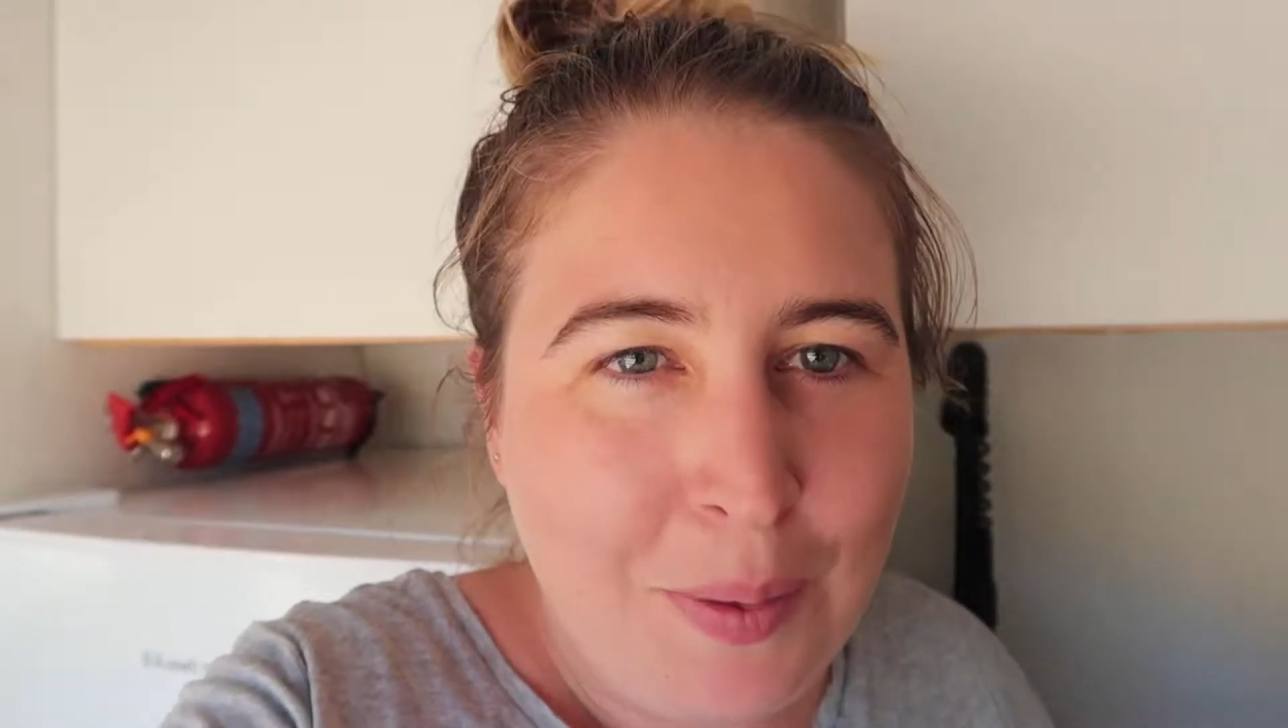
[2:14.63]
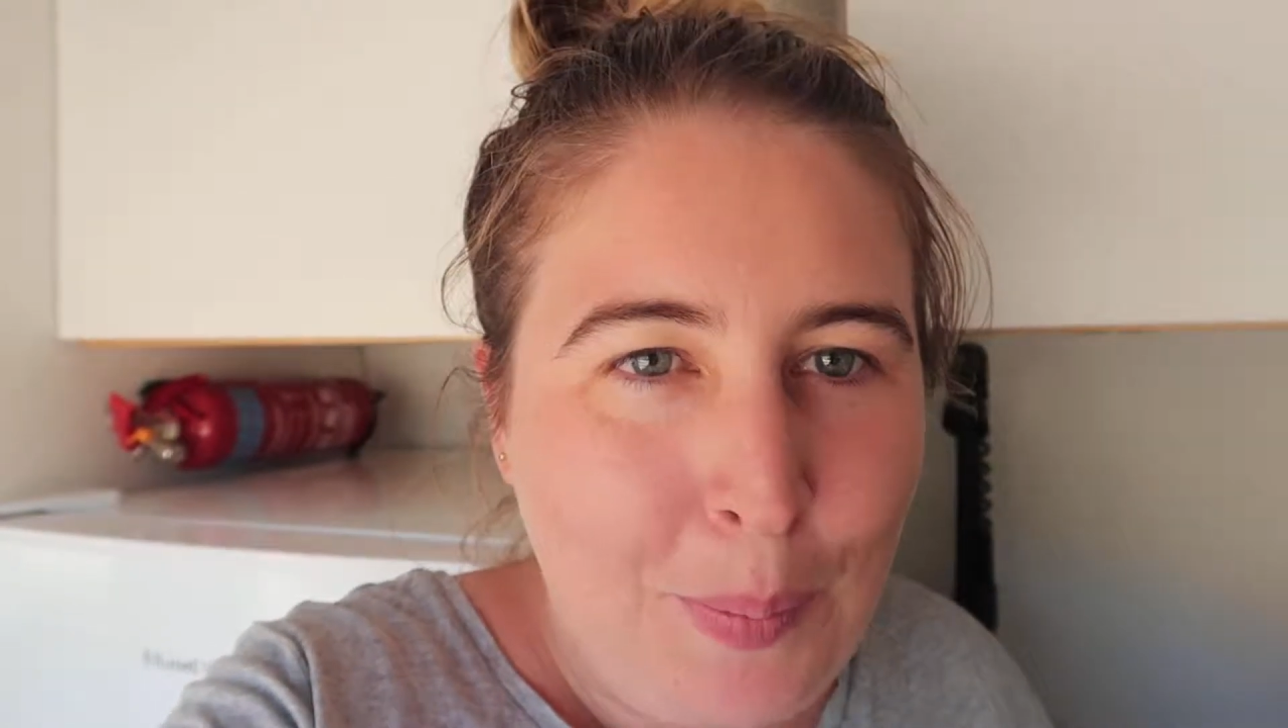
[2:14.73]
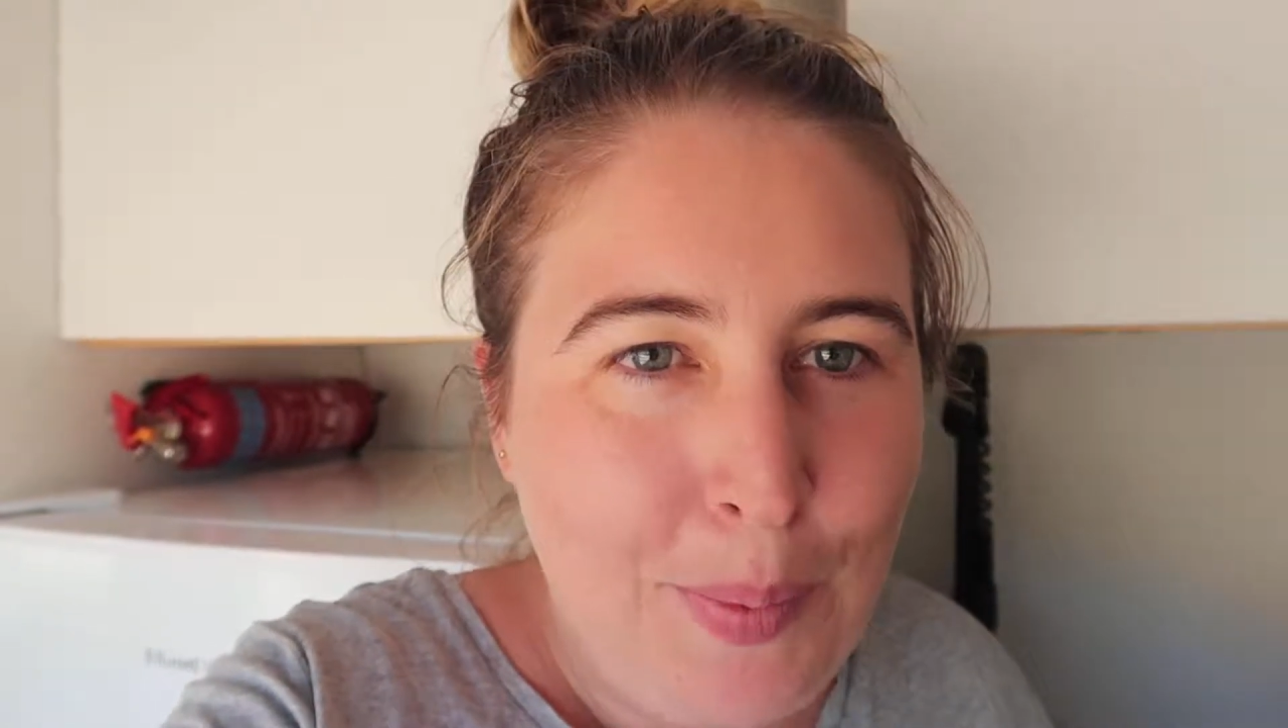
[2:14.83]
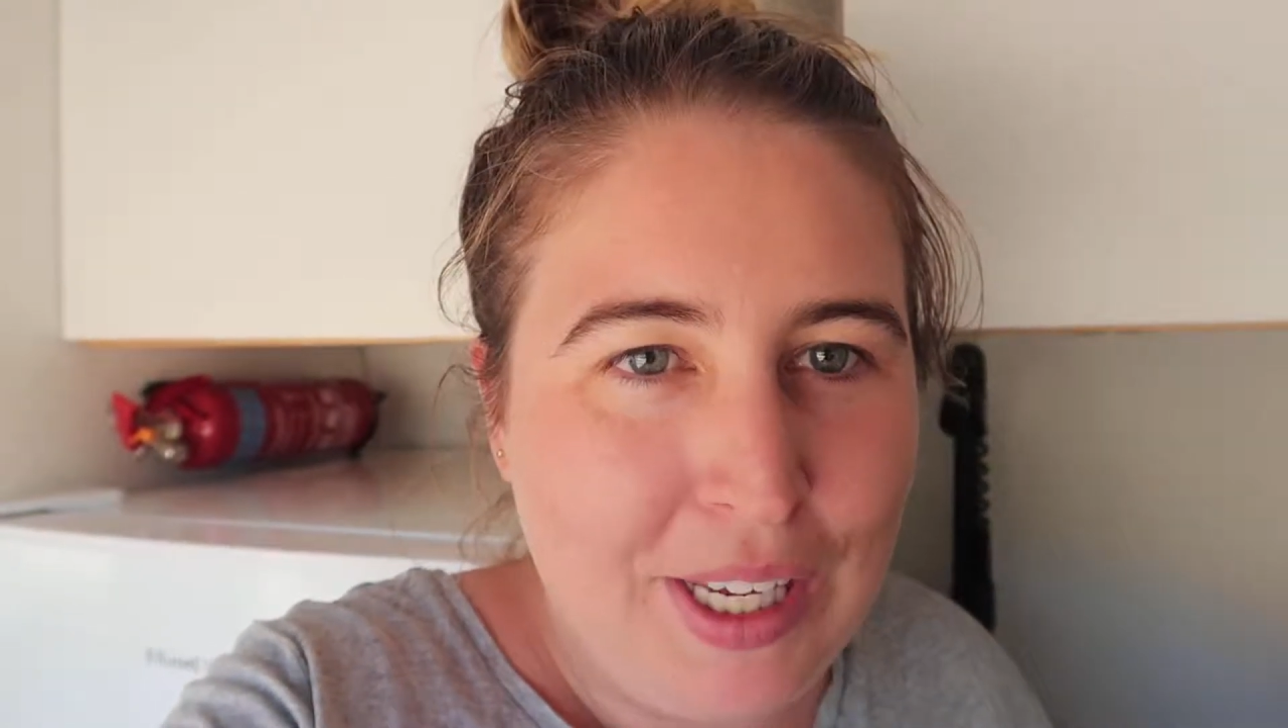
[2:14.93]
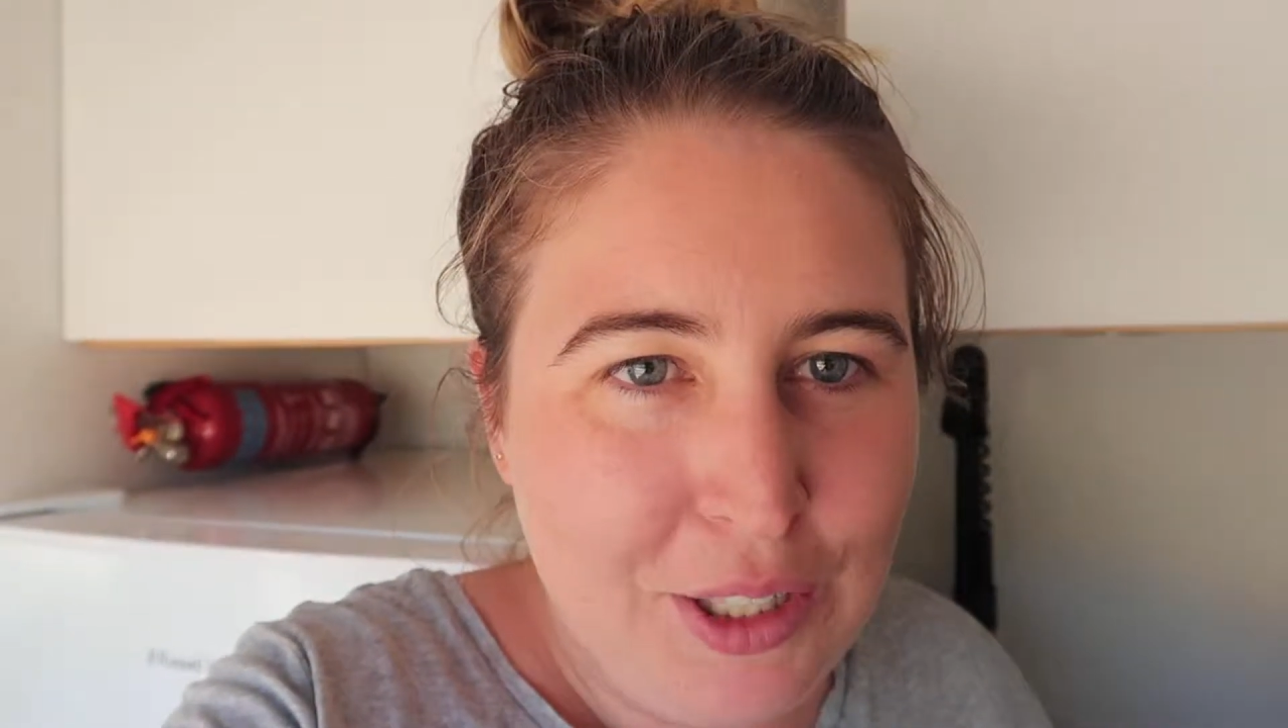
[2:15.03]

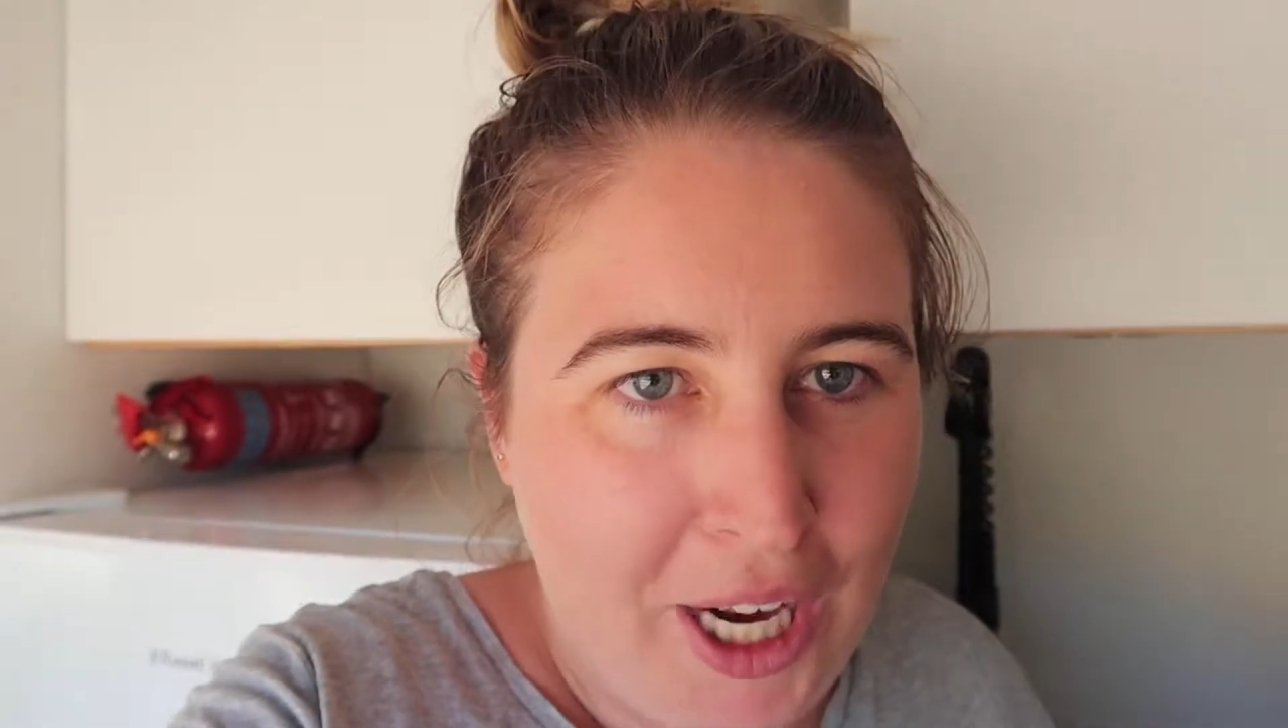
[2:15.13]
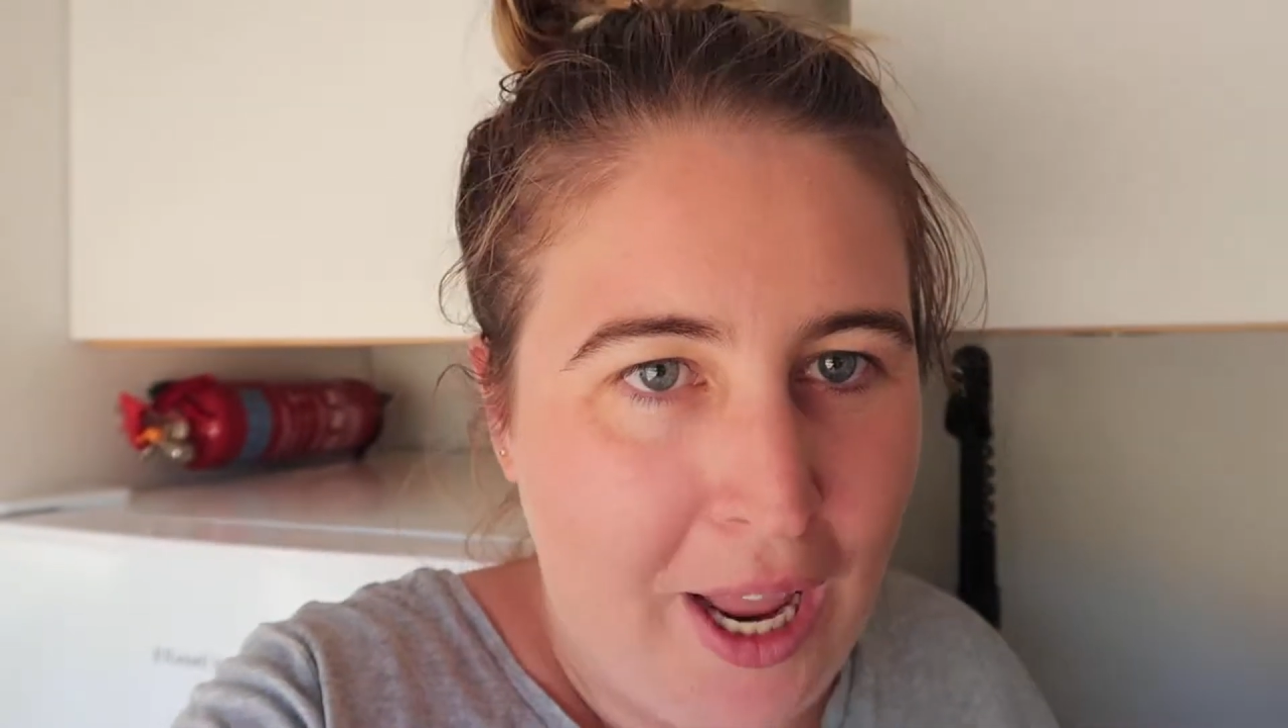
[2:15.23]
when we get to